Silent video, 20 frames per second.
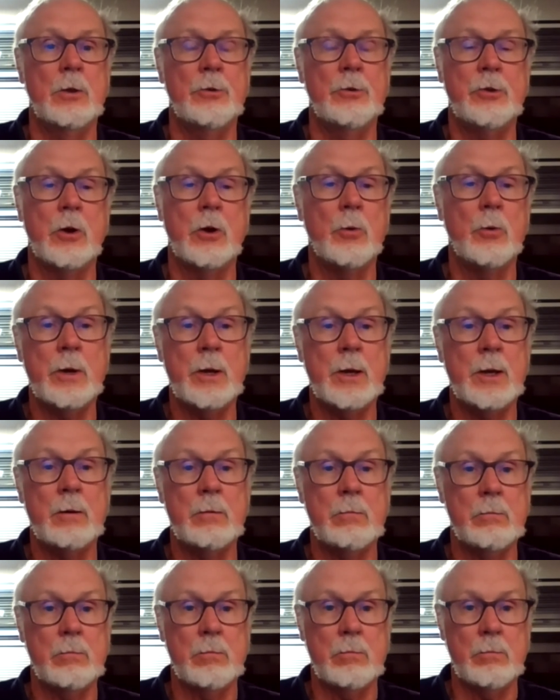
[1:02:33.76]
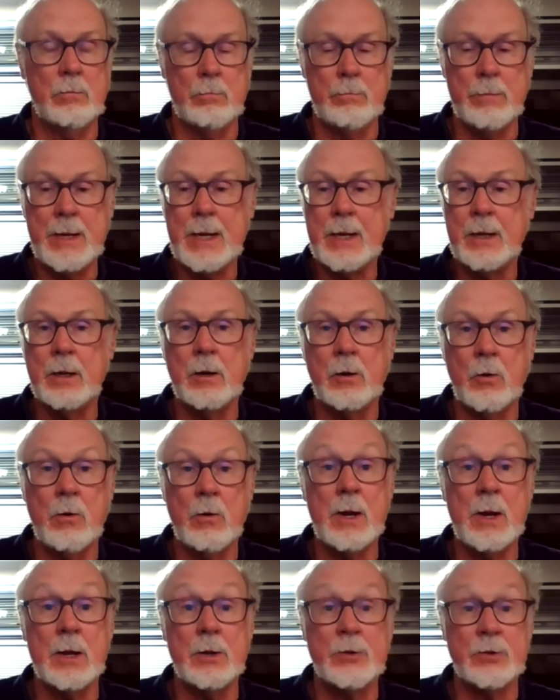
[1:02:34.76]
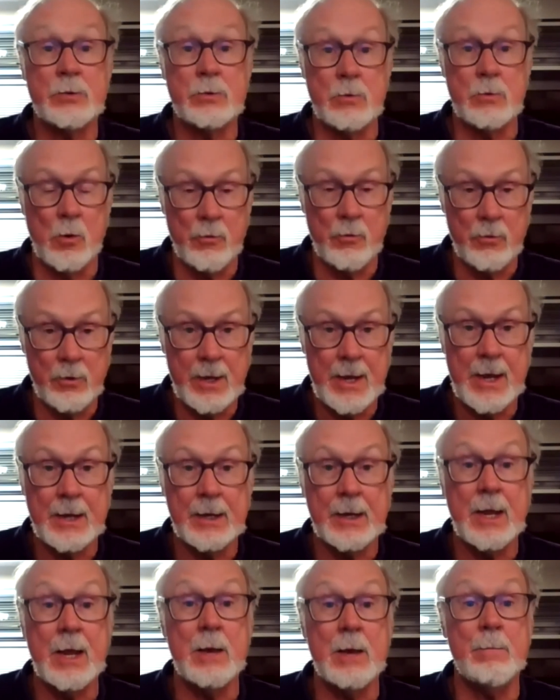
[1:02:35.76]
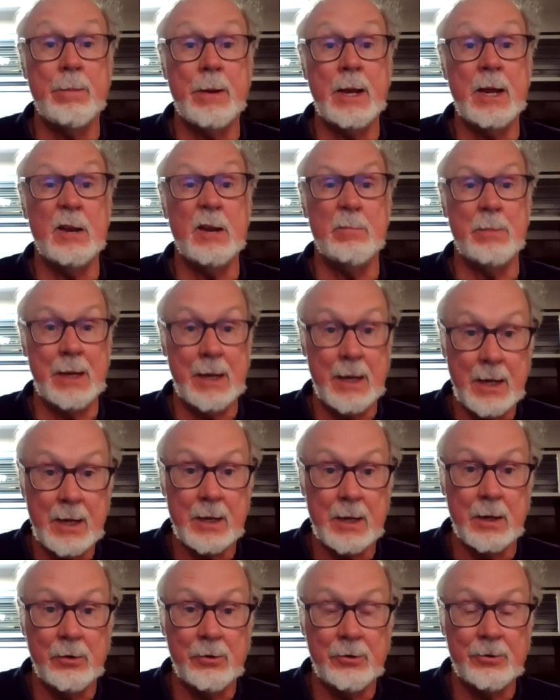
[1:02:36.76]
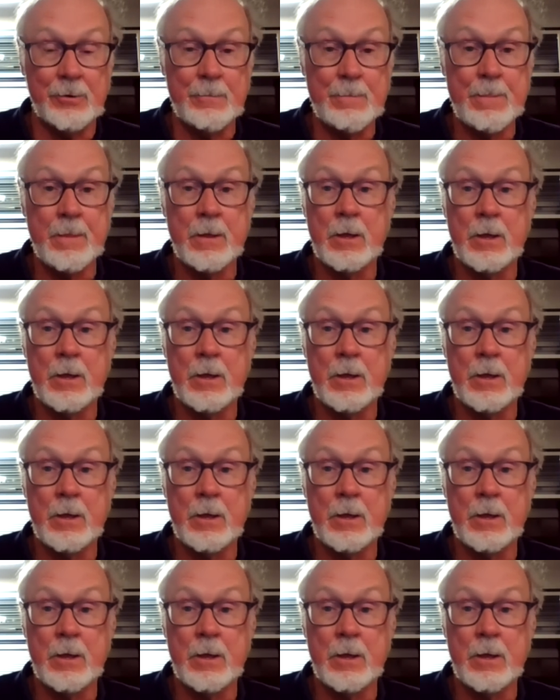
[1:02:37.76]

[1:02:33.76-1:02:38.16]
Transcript: So when Meade and Grant's overland campaign begins,